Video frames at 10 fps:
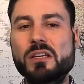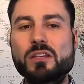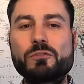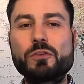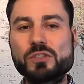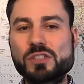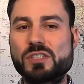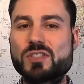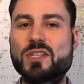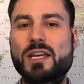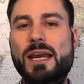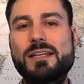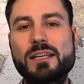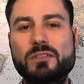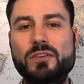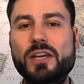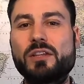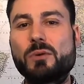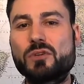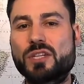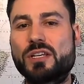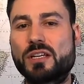The first is that they identify the most